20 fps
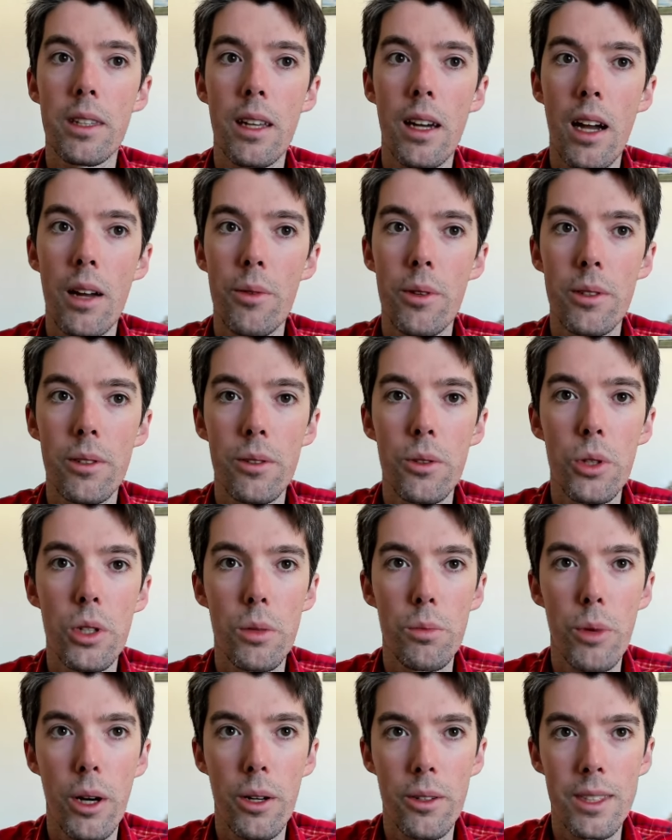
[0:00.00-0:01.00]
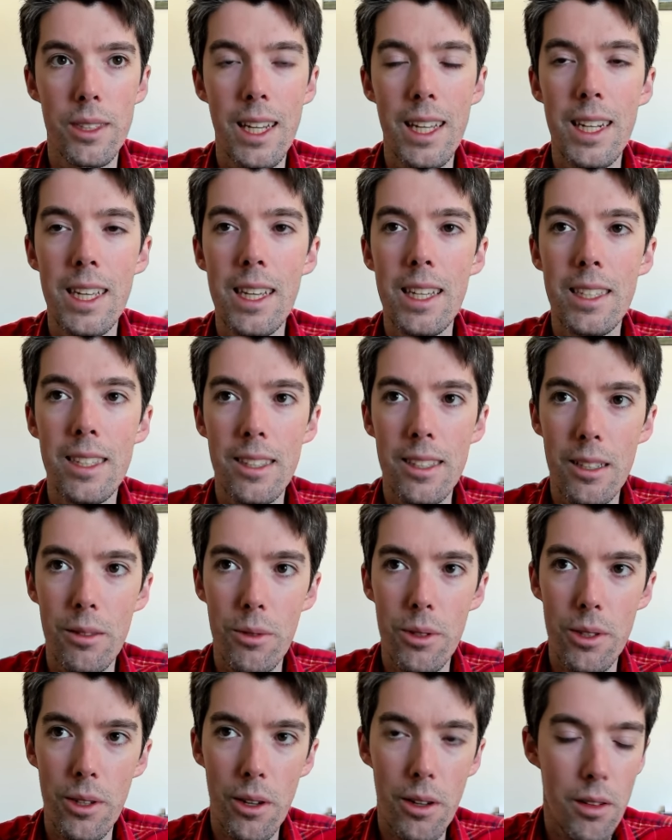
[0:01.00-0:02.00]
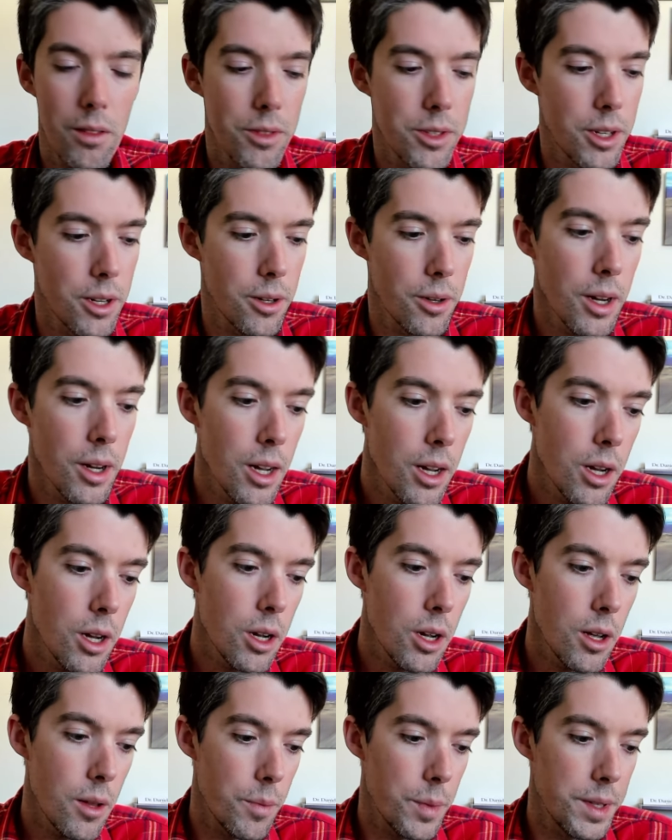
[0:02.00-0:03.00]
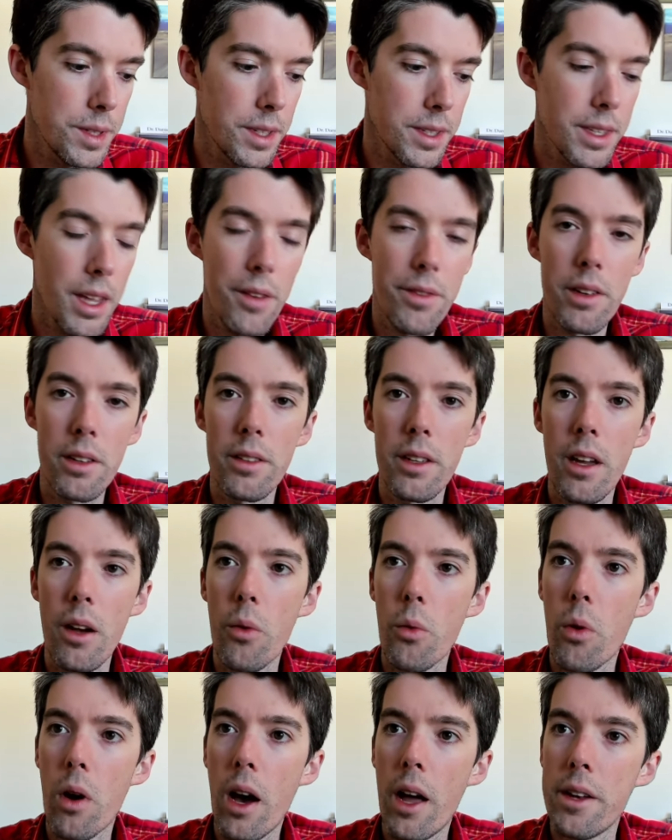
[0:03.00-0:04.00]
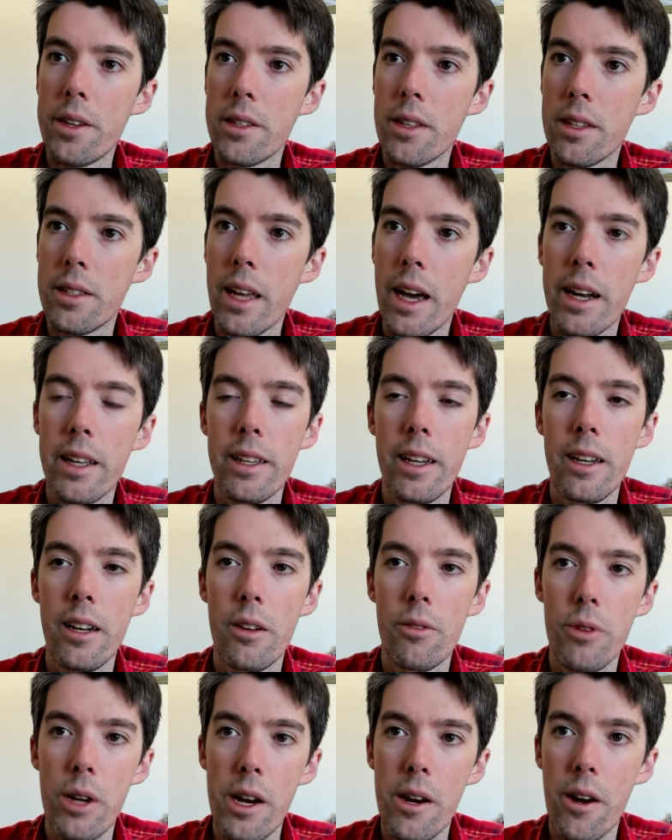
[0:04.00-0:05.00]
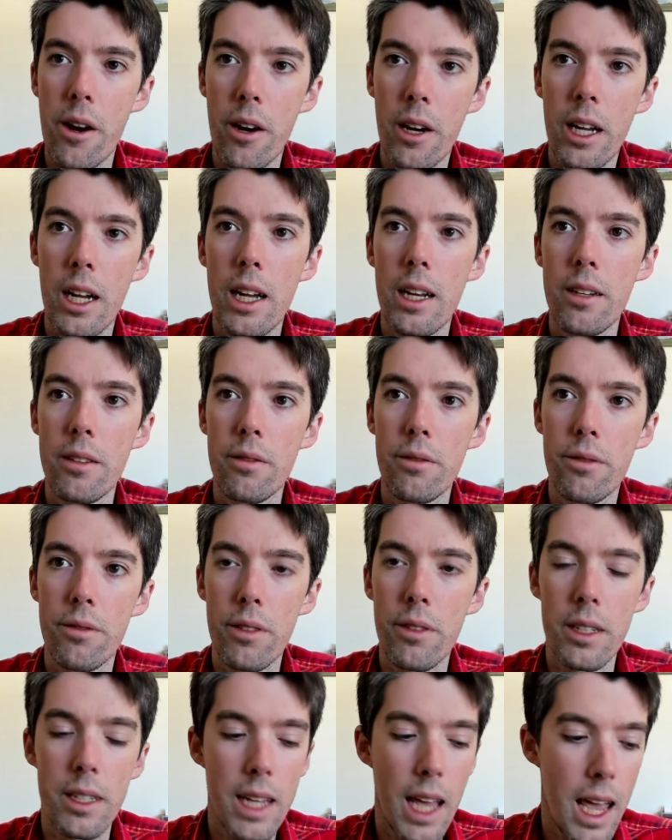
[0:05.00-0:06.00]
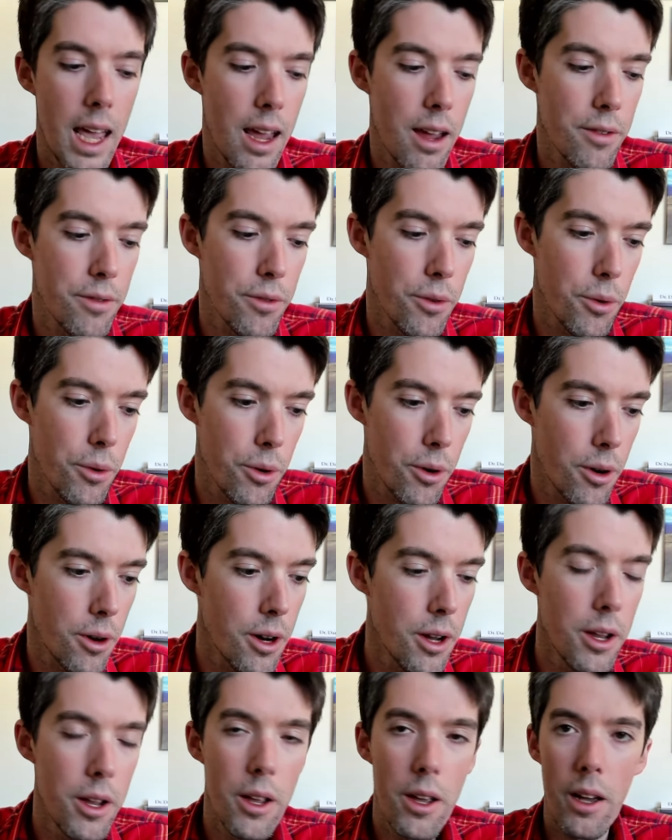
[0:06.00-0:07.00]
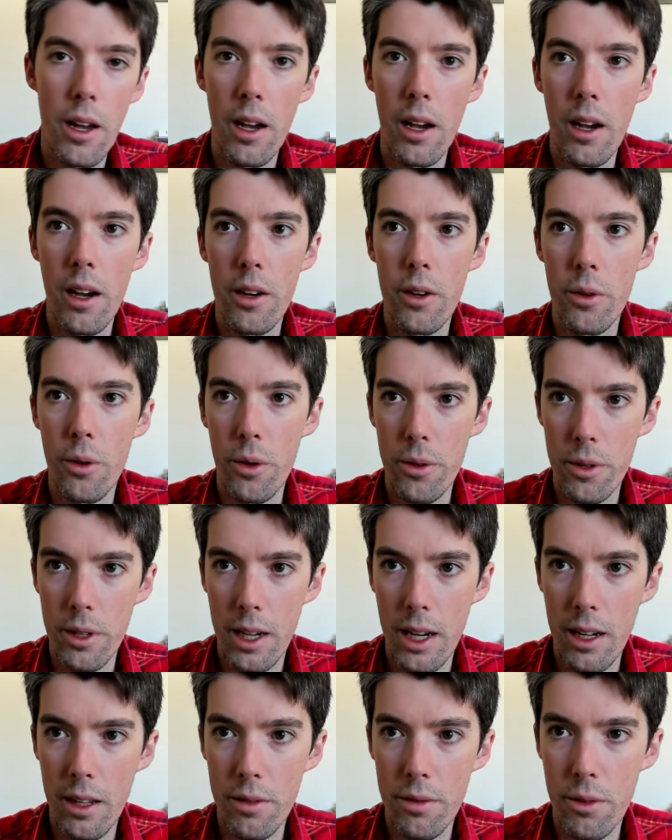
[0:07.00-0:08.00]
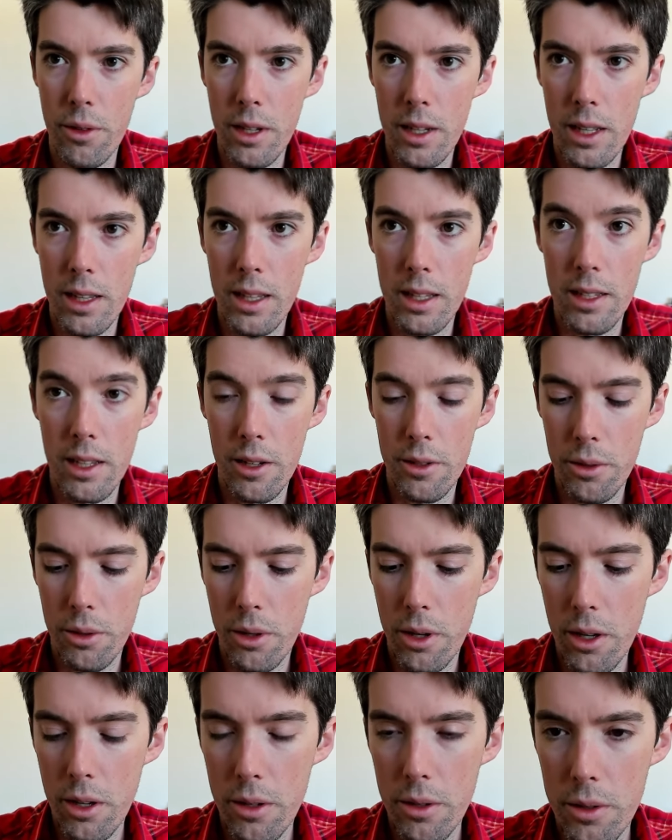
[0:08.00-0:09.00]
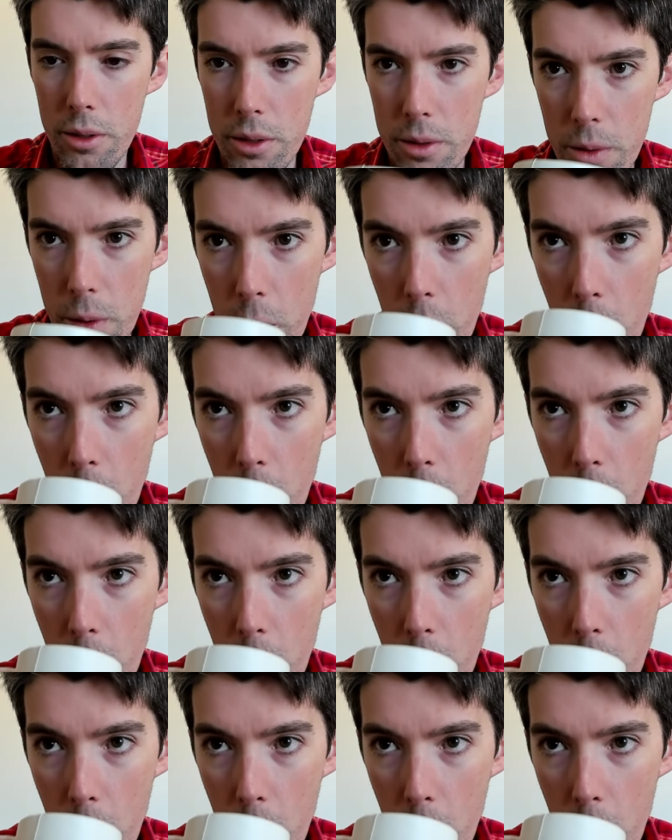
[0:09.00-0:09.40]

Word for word: the high resolution models can easily resolve. So this is definitely a watch the satellite and radar kind of day for uh, Northern California and the Central Coast.